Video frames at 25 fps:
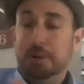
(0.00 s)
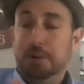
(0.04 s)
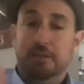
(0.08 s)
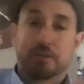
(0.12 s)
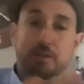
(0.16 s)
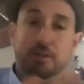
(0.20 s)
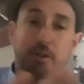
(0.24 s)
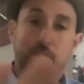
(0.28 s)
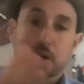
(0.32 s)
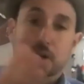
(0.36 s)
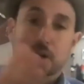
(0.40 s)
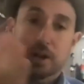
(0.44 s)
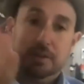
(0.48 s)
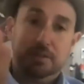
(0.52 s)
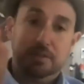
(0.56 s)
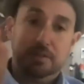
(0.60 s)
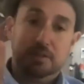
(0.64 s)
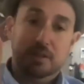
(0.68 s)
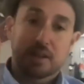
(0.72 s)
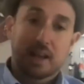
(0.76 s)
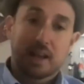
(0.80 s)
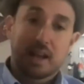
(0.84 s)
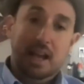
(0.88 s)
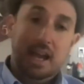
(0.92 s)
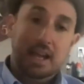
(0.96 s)
But of
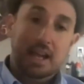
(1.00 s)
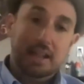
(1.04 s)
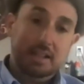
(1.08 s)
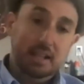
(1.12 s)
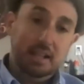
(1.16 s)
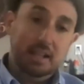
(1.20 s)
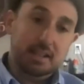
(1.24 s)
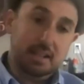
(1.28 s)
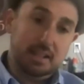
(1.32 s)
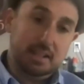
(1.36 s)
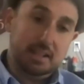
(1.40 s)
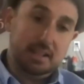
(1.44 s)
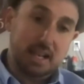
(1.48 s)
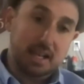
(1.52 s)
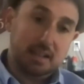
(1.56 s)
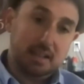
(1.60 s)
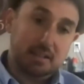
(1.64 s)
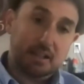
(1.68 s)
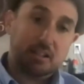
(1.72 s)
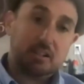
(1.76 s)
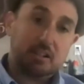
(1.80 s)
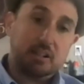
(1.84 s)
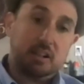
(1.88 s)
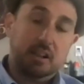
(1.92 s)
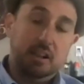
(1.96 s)
course, at the end of the day,
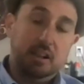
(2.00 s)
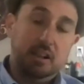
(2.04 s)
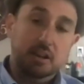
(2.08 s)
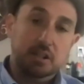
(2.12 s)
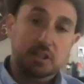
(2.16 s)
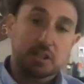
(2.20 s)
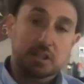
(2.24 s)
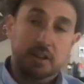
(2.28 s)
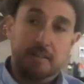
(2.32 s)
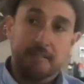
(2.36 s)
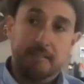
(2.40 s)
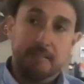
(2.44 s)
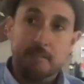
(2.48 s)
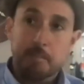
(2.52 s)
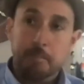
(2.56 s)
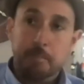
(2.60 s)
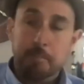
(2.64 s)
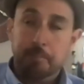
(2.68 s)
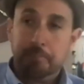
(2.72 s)
it's execution.